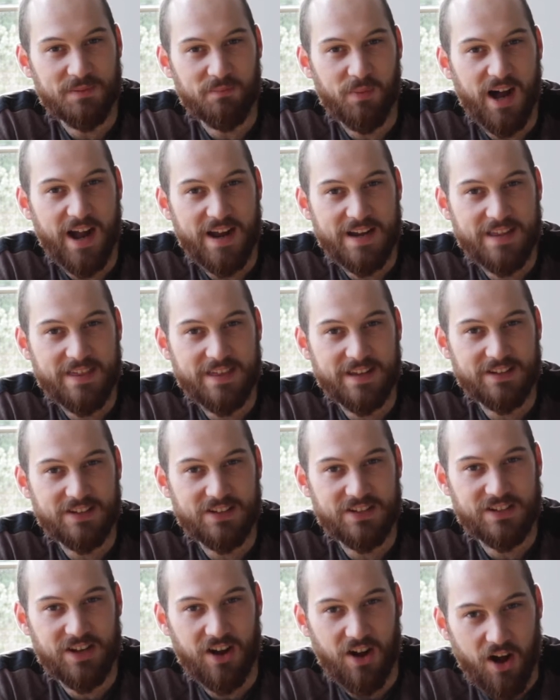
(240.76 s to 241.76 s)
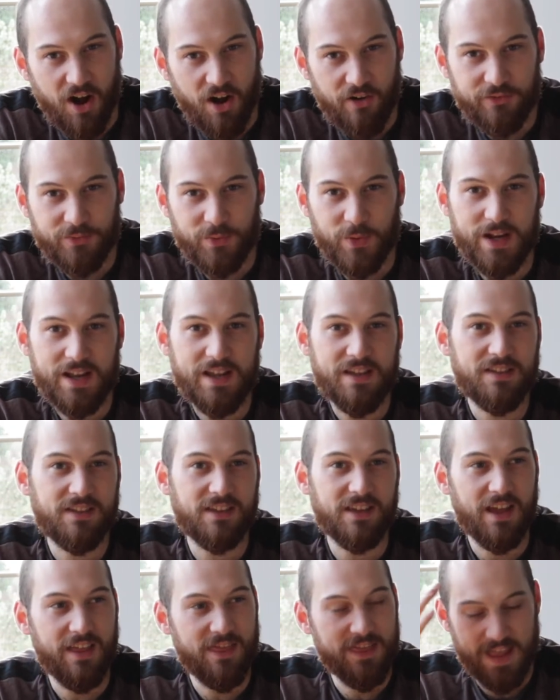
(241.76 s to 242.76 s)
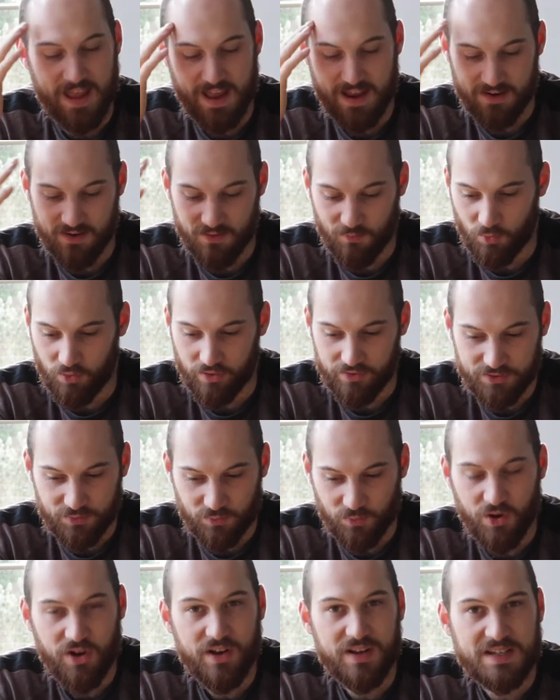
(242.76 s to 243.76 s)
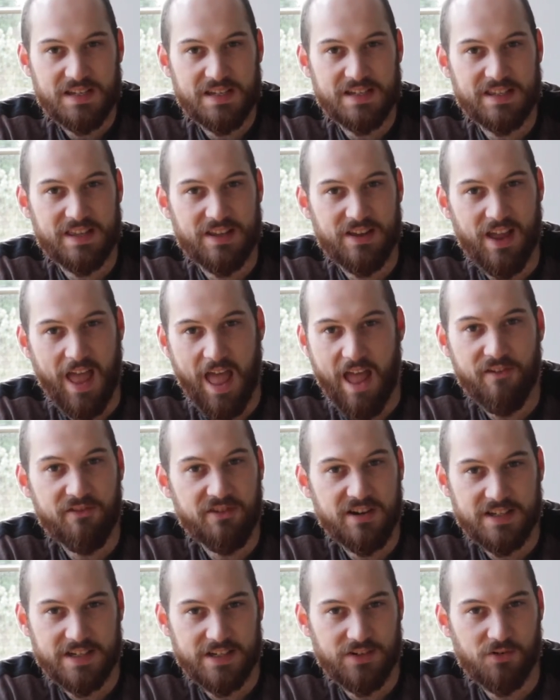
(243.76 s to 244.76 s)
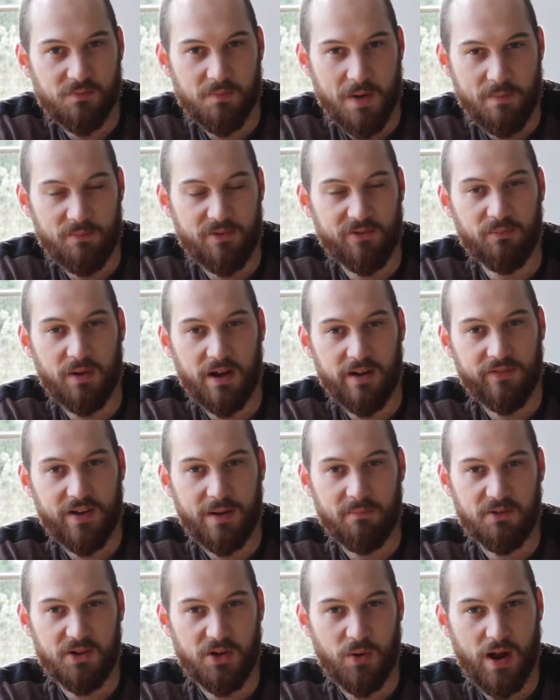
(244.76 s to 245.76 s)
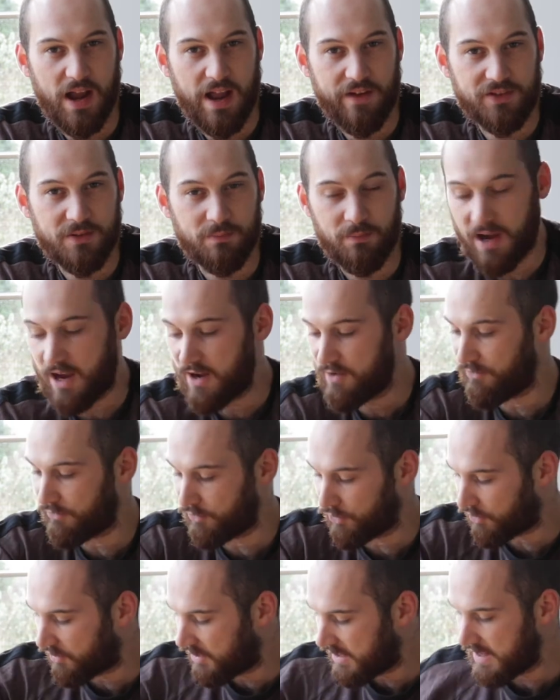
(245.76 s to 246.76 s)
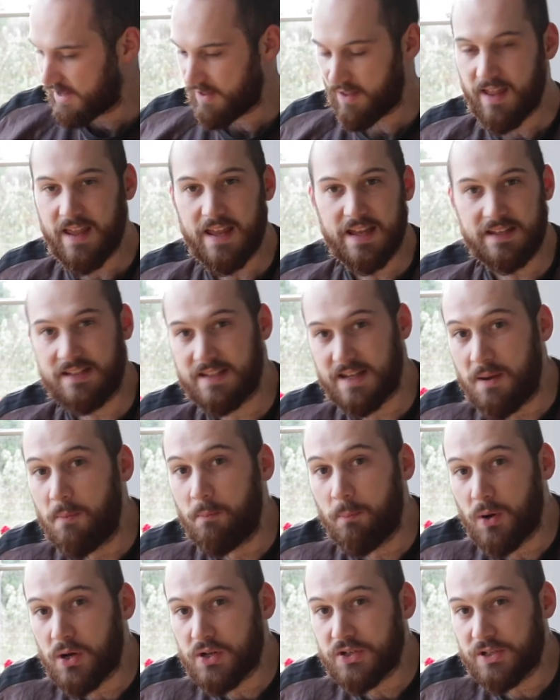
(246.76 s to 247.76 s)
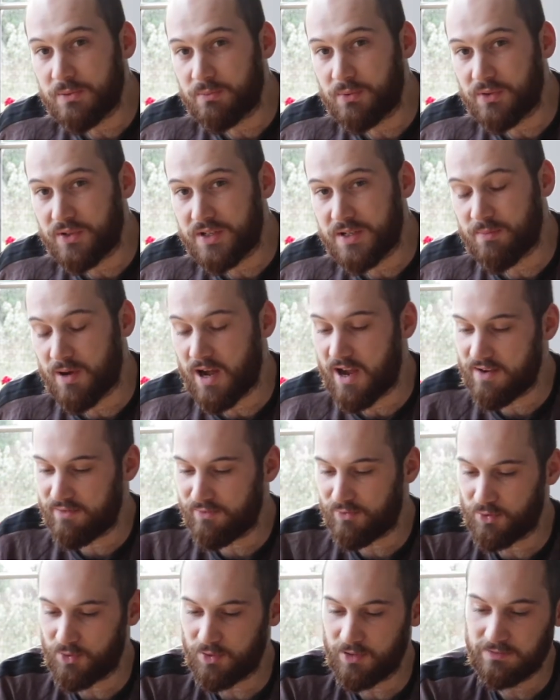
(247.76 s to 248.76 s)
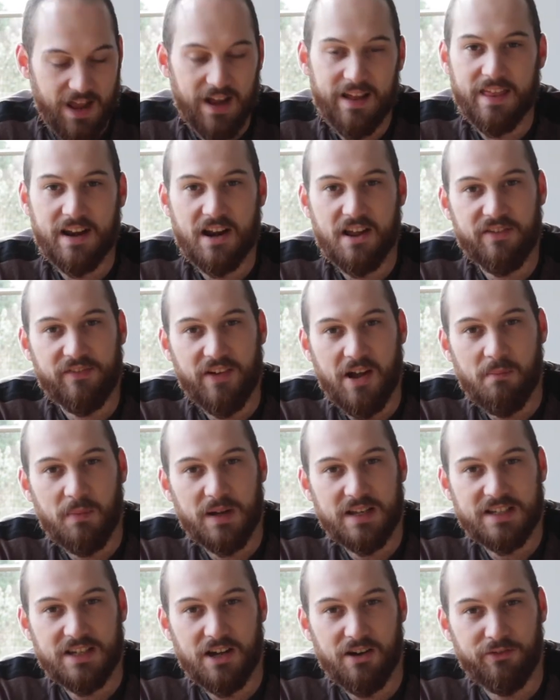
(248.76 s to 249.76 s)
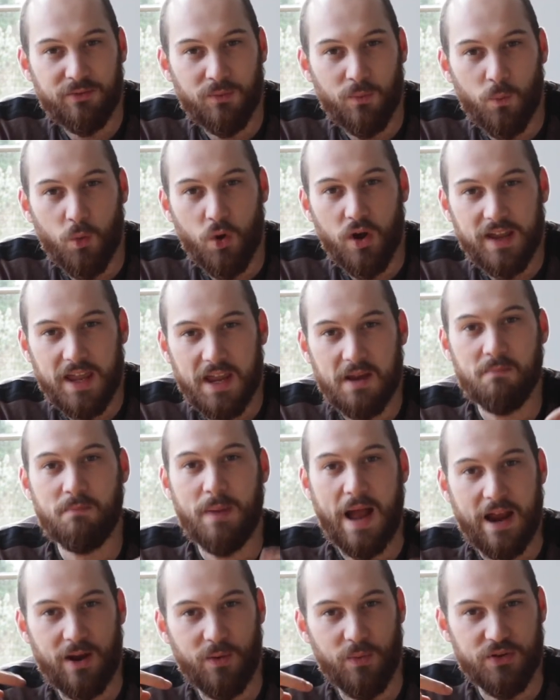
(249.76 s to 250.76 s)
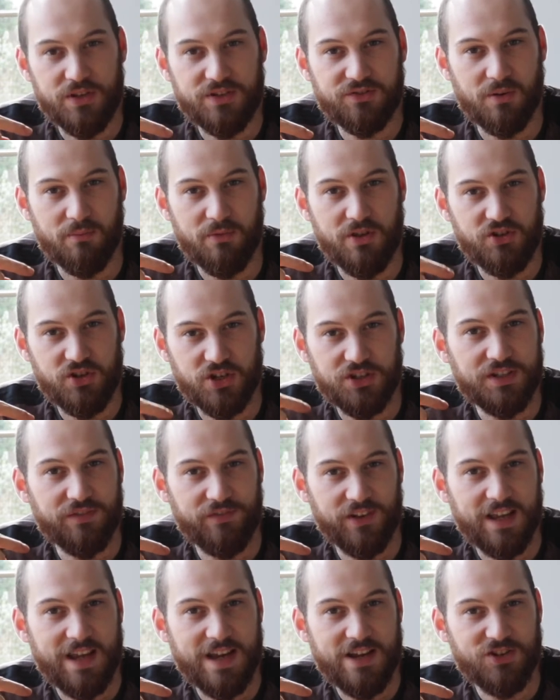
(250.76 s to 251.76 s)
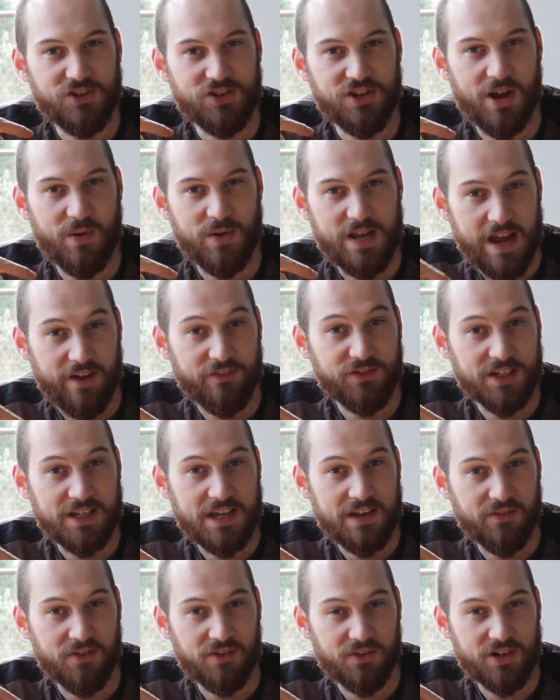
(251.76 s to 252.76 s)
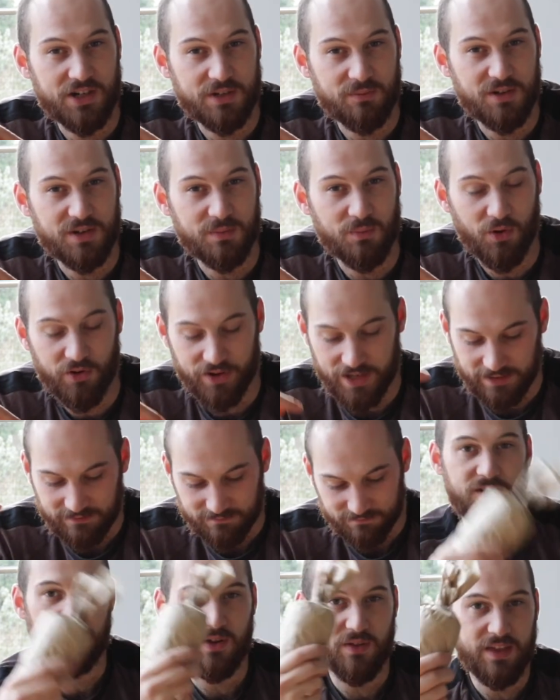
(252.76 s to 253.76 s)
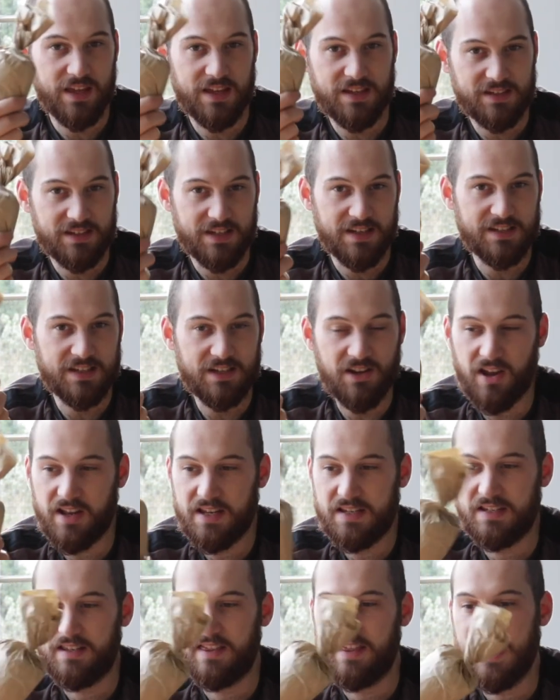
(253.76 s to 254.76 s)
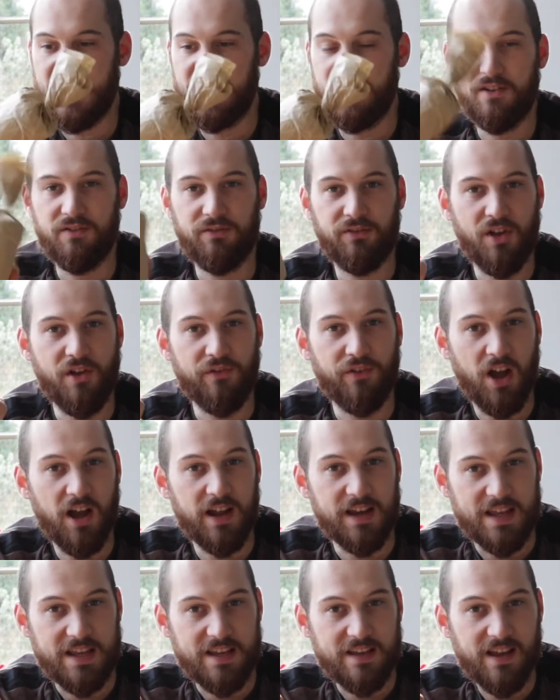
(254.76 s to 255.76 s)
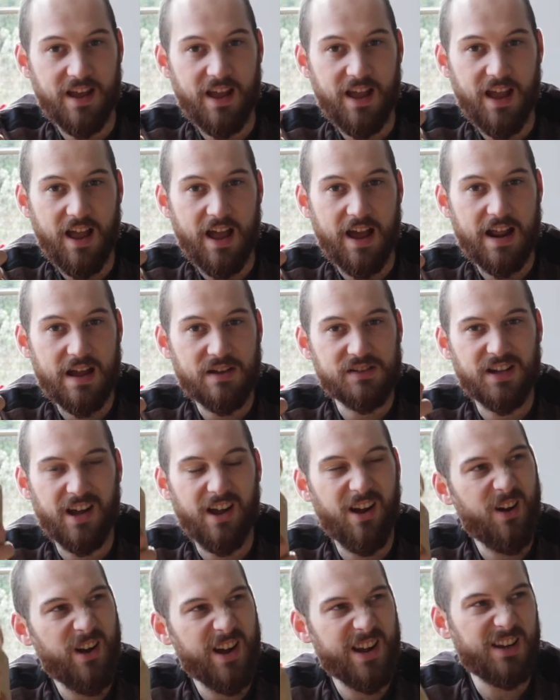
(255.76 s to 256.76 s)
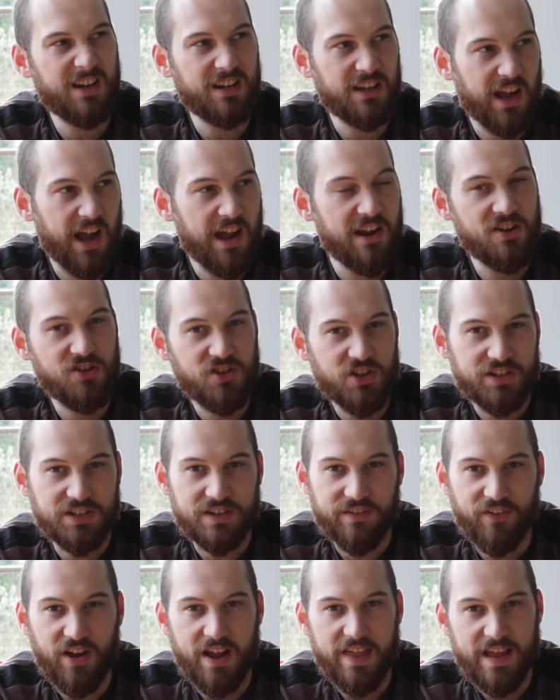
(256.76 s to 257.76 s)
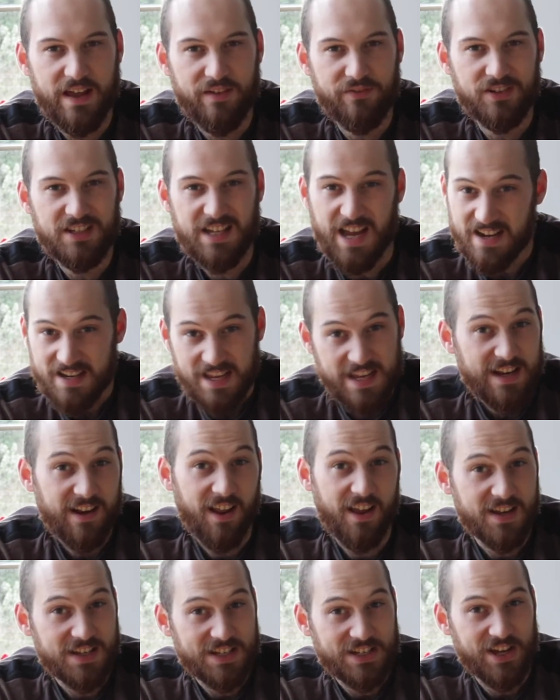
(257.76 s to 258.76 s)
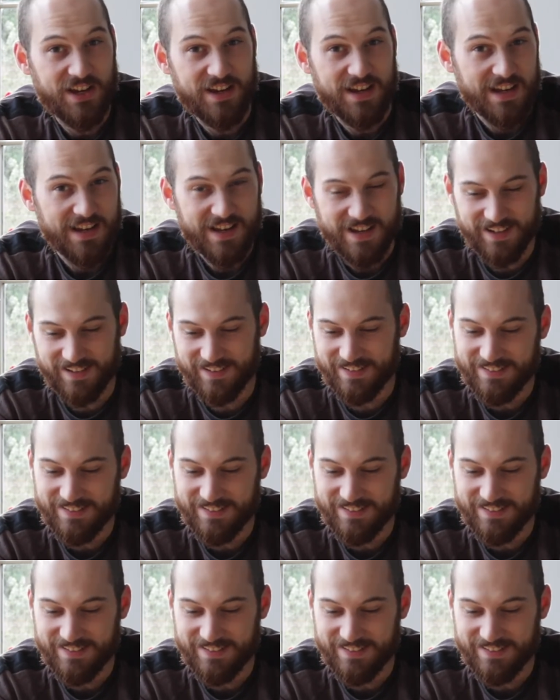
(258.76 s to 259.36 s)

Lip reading: to buy anything to start off with, and then what's worse is that every single member of my family who I have to buy for is impossible to buy for. And then I found myself working backwards from the justification I would have to give on Christmas morning. So this is a nice thing of honey. And I was like, oh, I could kind of justify that for Dad. He likes honey.